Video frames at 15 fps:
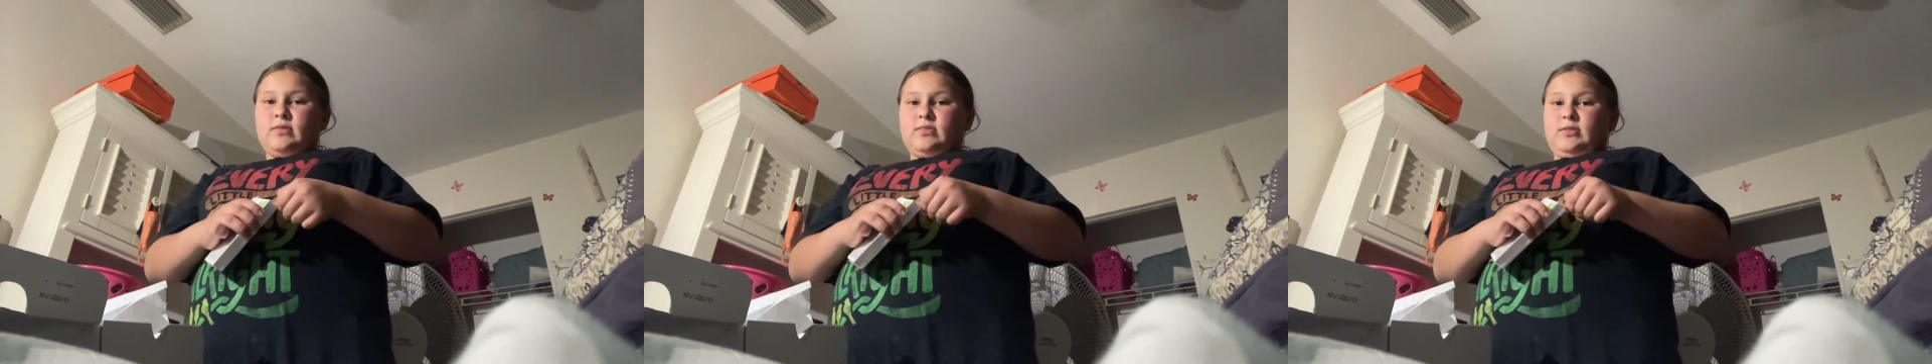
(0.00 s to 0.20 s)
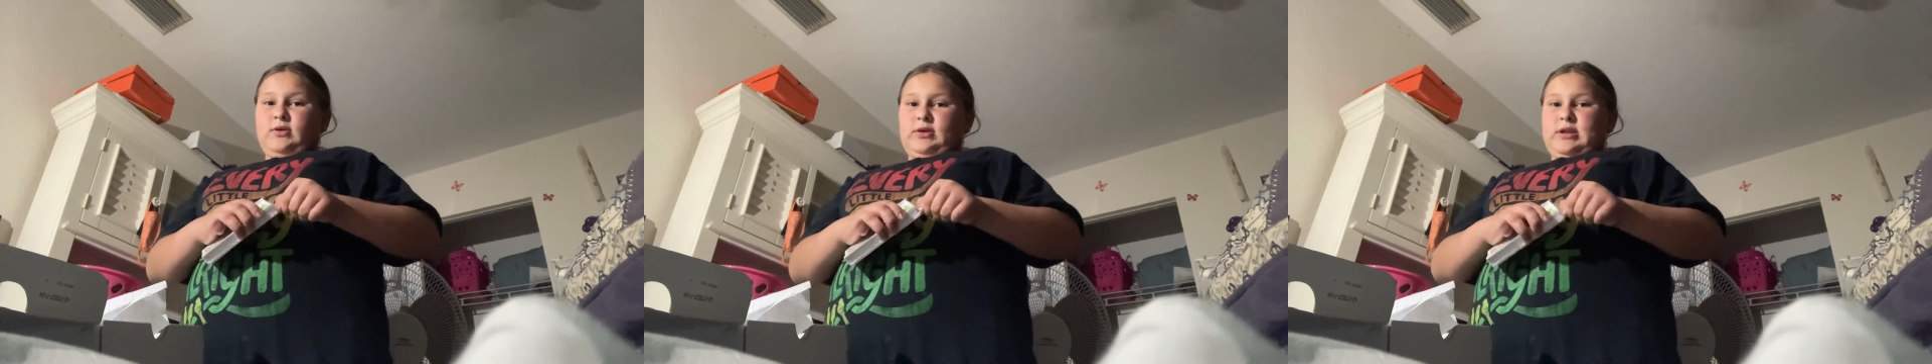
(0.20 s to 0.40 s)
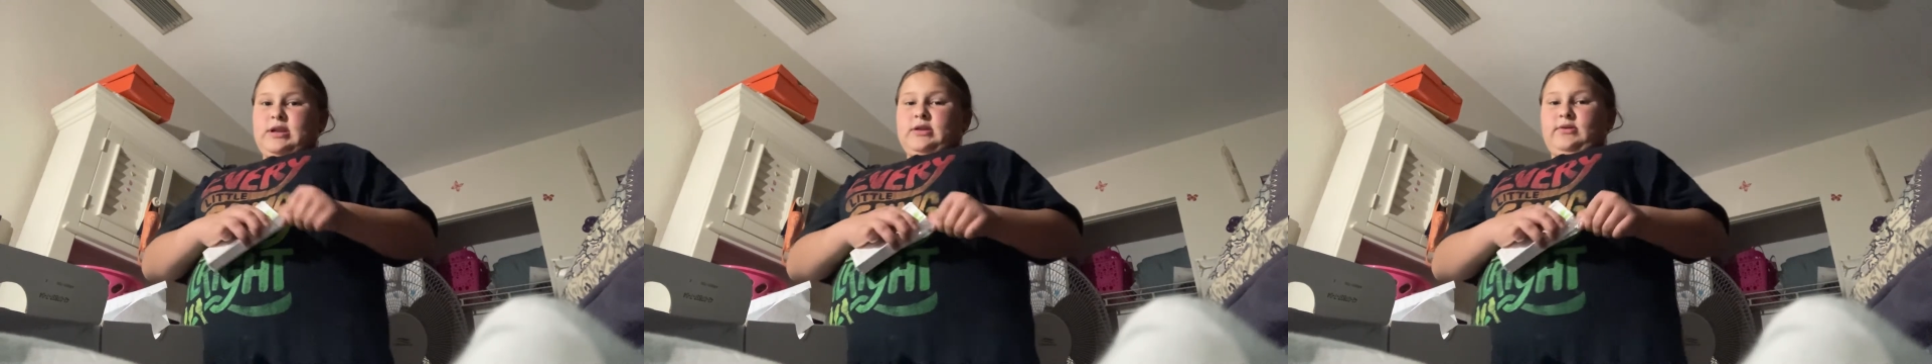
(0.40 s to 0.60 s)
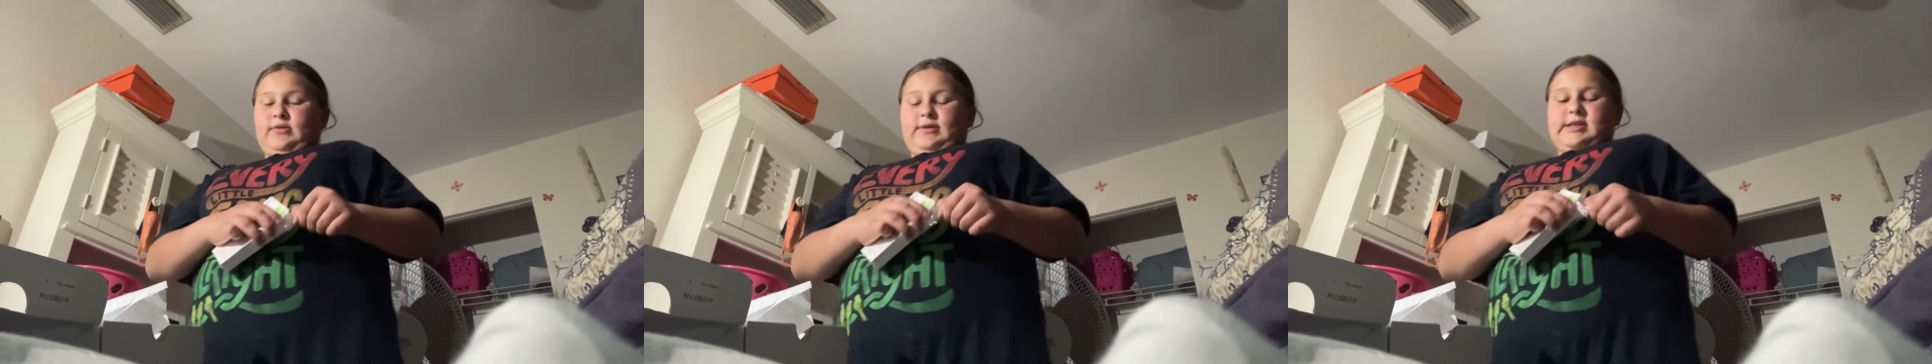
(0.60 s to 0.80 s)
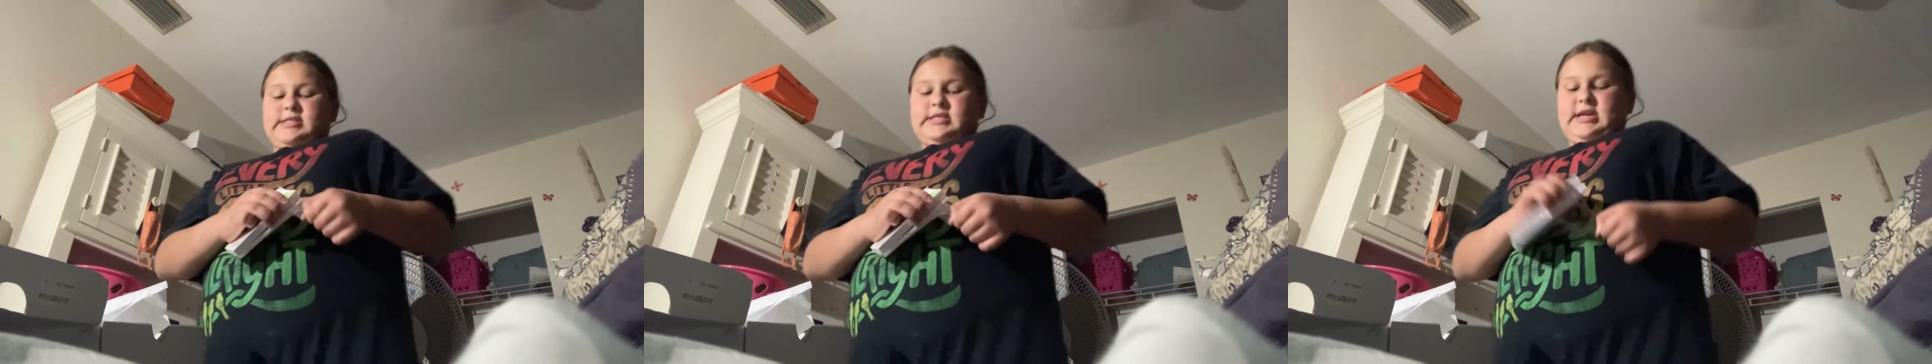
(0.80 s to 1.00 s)
30
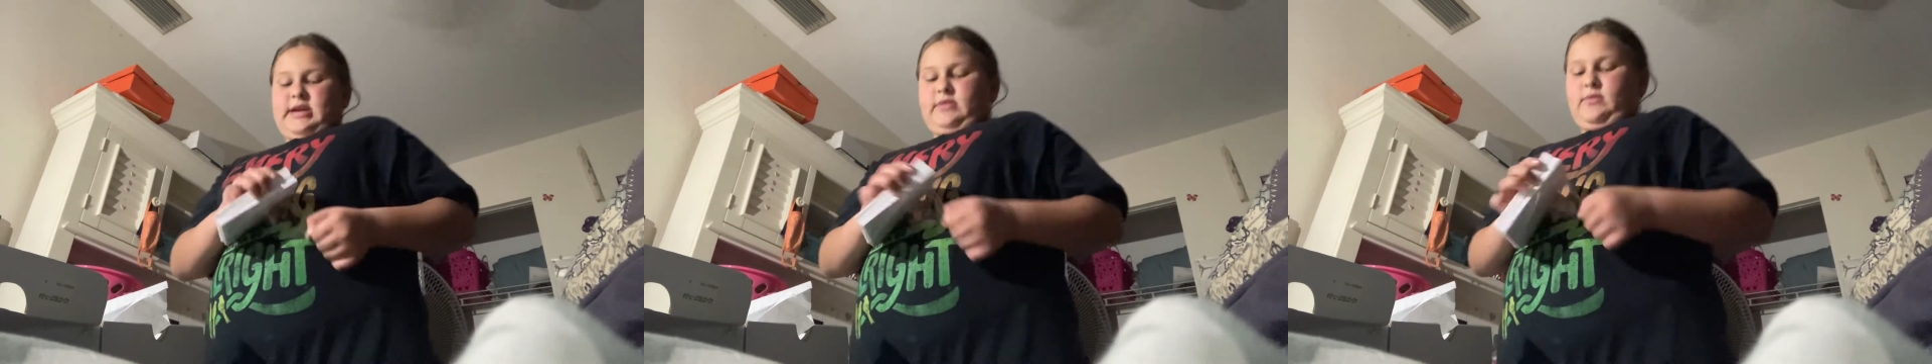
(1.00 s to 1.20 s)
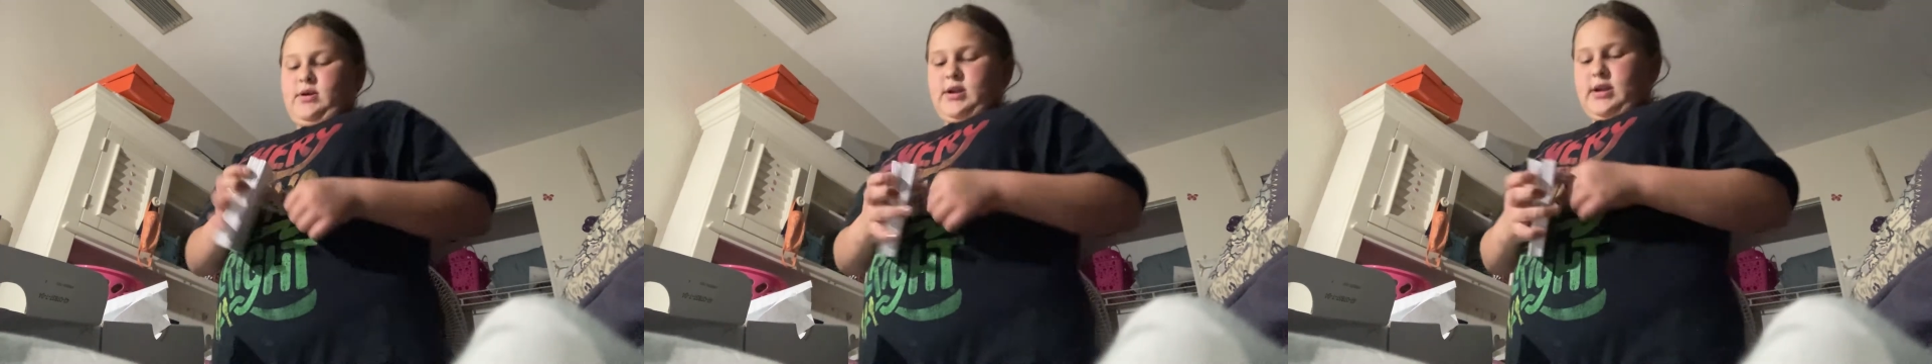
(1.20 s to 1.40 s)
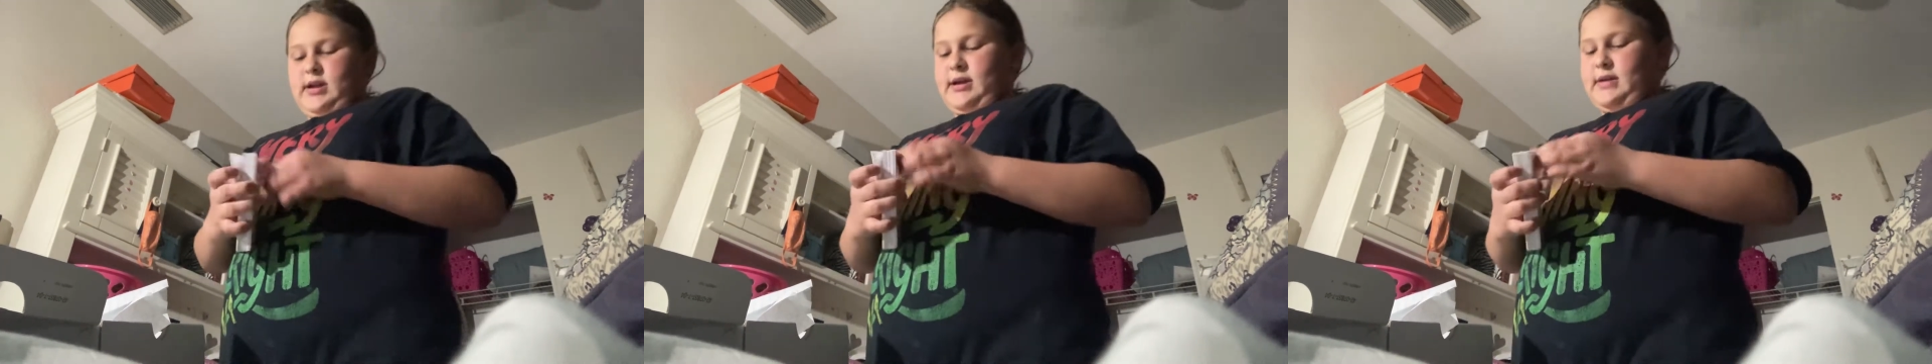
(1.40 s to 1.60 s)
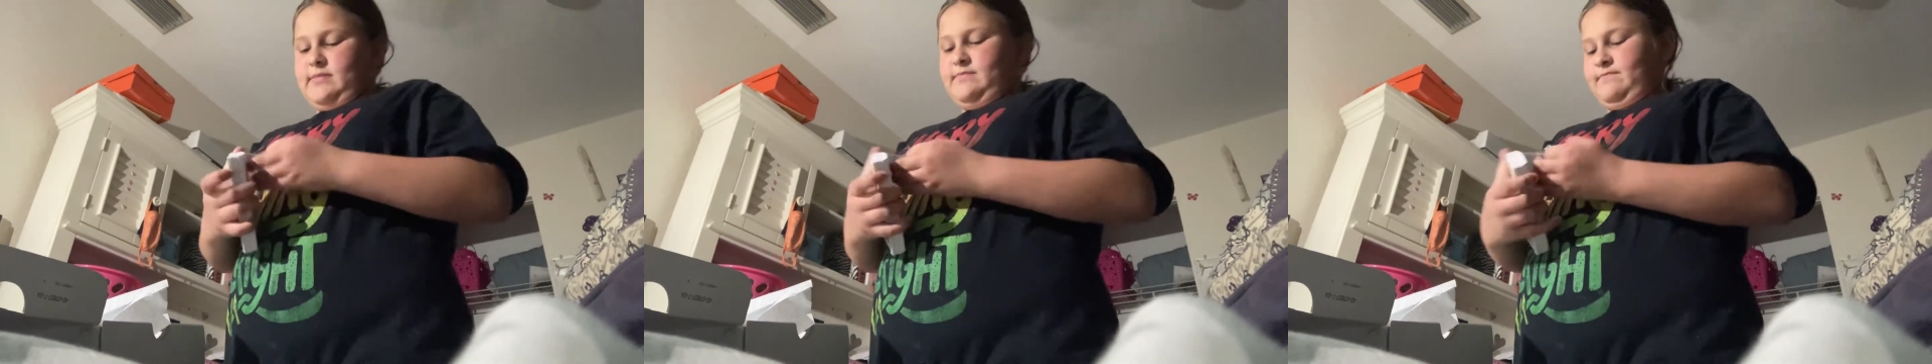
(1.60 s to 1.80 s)
degrees here one day,